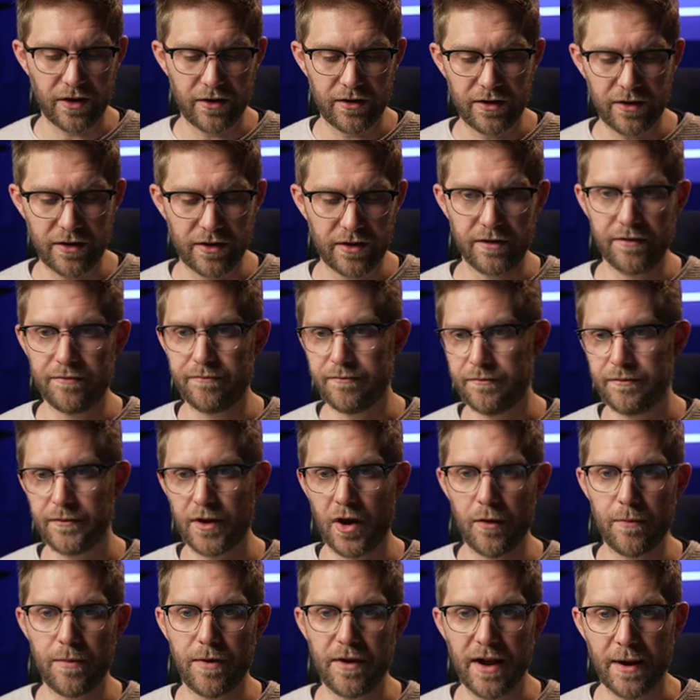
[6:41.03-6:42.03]
You could
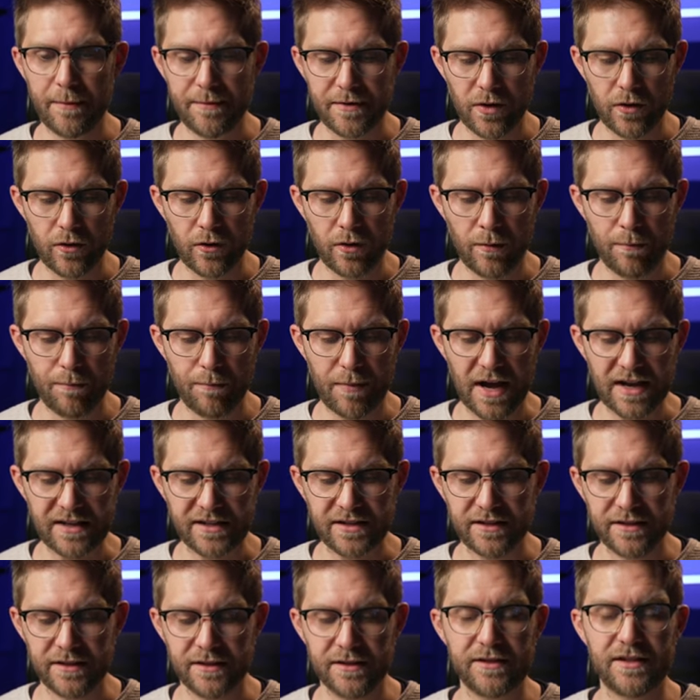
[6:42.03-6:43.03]
open up your
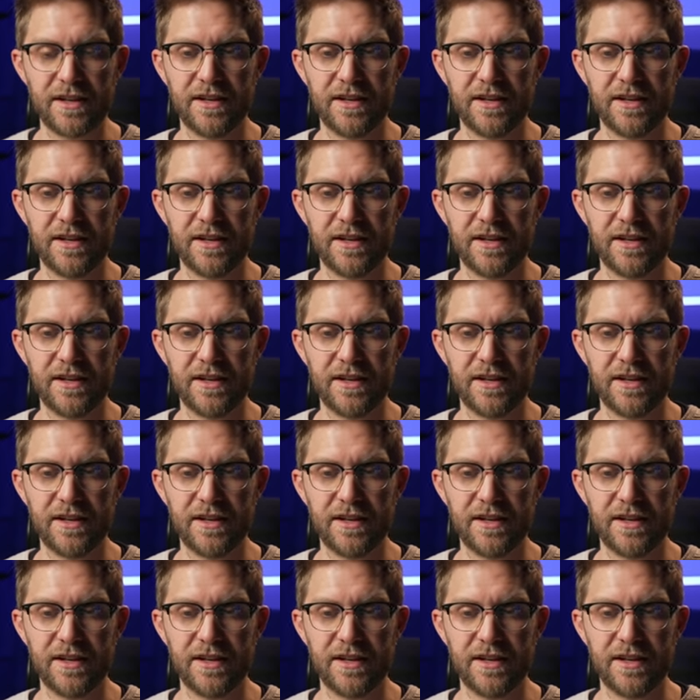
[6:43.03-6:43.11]
buses